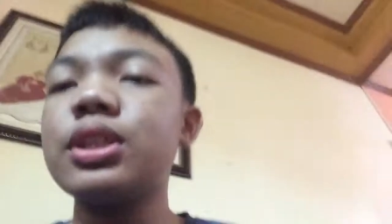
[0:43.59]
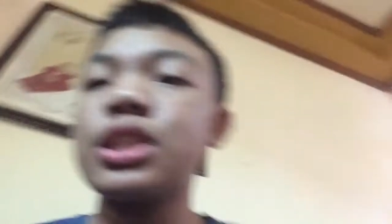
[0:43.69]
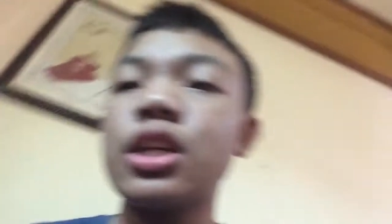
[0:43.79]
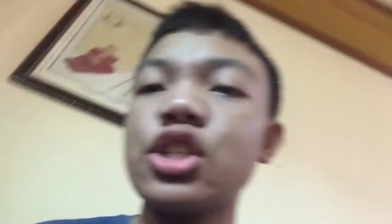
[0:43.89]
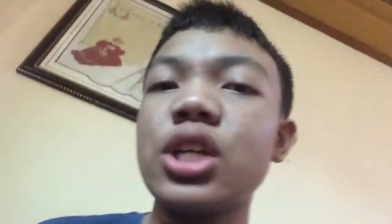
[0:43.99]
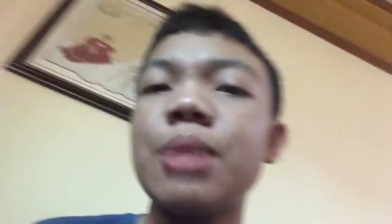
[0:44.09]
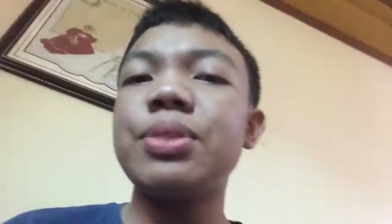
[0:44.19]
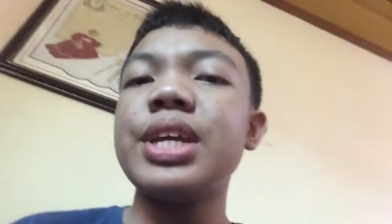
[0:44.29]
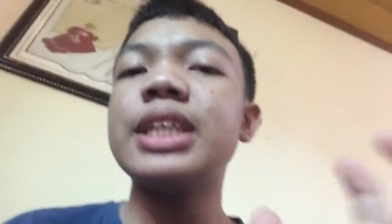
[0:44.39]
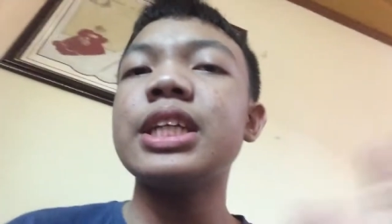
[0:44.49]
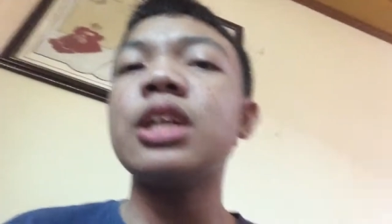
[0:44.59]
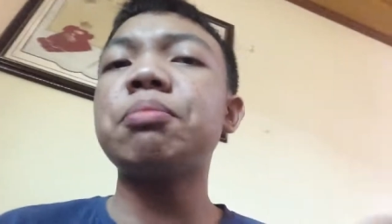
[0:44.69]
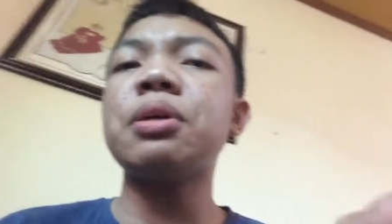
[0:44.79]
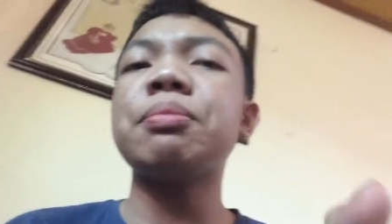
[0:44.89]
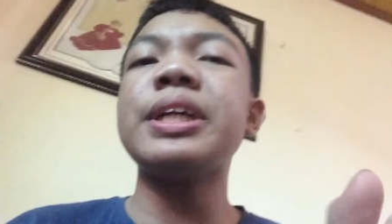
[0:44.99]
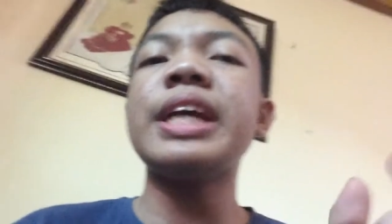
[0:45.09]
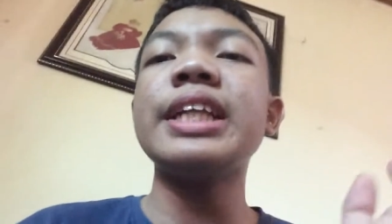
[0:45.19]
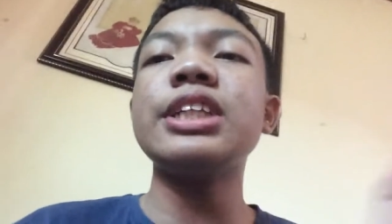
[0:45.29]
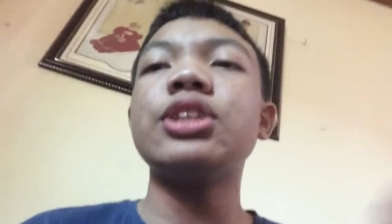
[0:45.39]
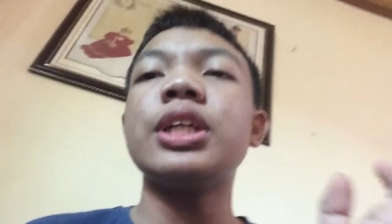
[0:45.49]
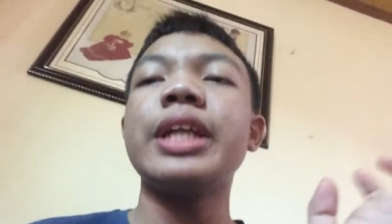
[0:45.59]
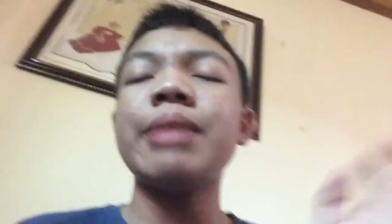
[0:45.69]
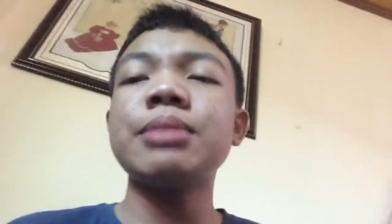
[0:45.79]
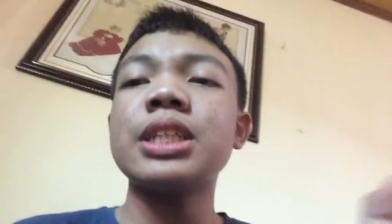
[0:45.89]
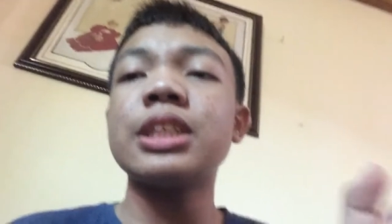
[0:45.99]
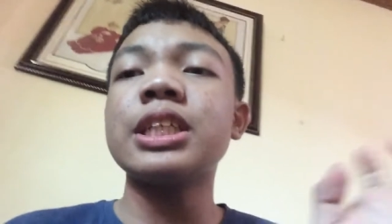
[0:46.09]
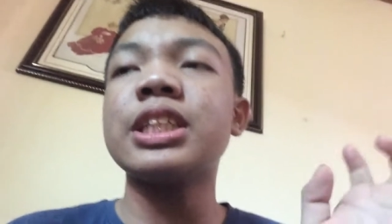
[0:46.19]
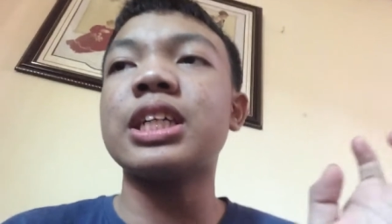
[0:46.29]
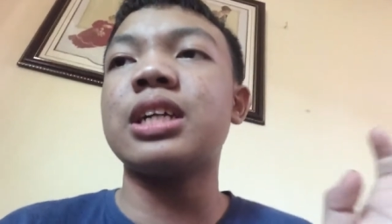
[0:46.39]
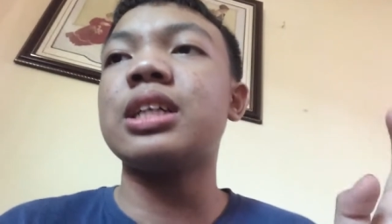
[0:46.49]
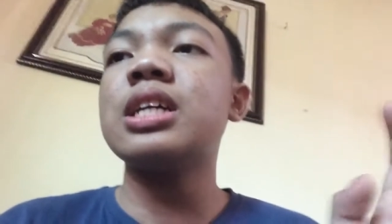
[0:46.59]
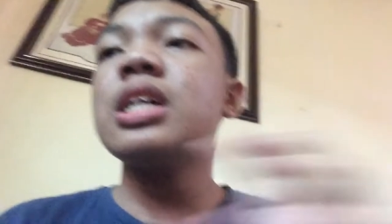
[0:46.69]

search up these inappropriate usernames on TikTok.